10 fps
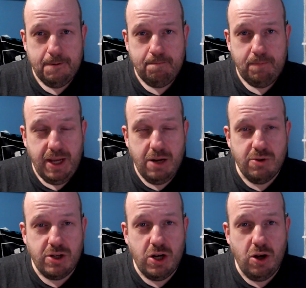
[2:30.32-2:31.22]
In
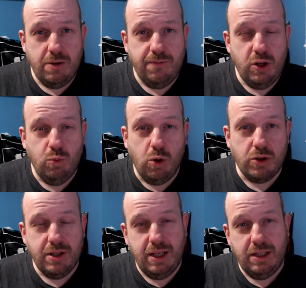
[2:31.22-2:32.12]
return for you
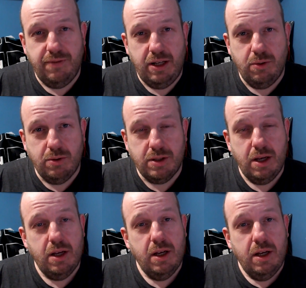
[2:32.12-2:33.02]
watching these videos,
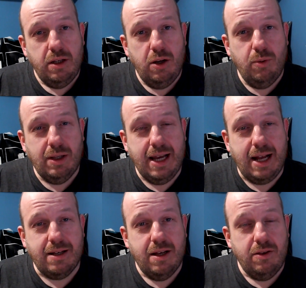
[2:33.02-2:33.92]
you will
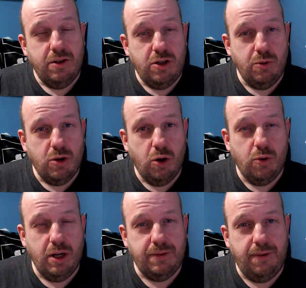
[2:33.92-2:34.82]
get the
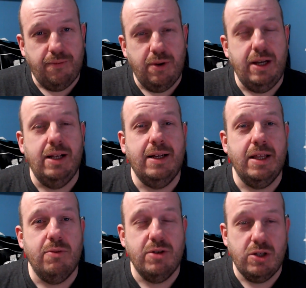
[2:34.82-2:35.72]
tutorials for free. You'll get the
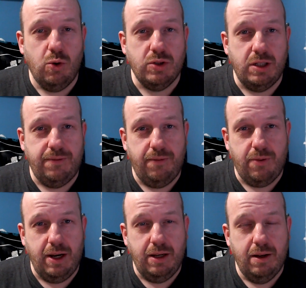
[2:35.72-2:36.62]
resources for
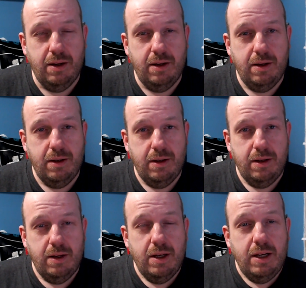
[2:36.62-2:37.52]
free.
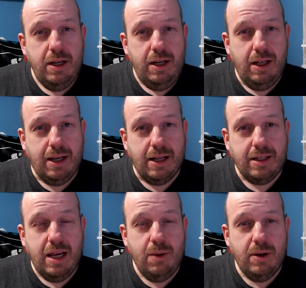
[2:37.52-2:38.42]
You'll get
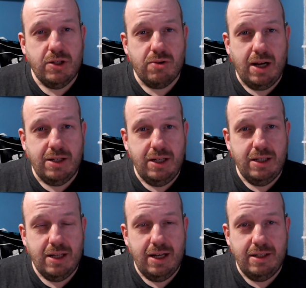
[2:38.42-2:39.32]
keyword strategies
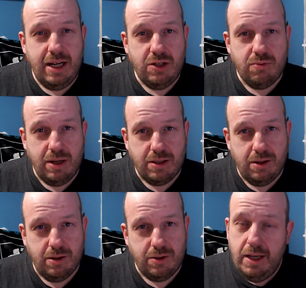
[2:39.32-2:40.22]
and niche
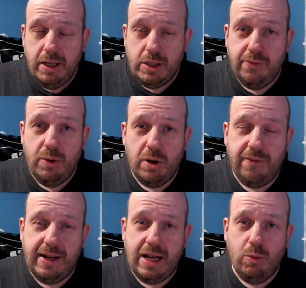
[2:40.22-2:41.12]
research. So if you want to
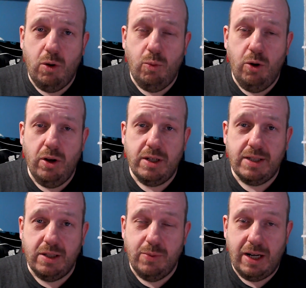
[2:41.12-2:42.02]
find out what works
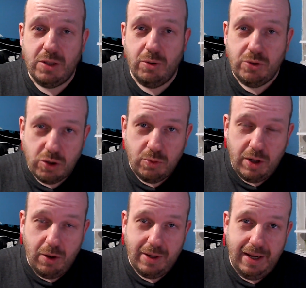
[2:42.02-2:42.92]
as well as what doesn't work
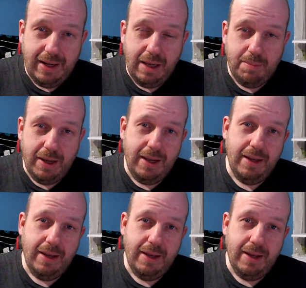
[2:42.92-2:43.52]
on KDP,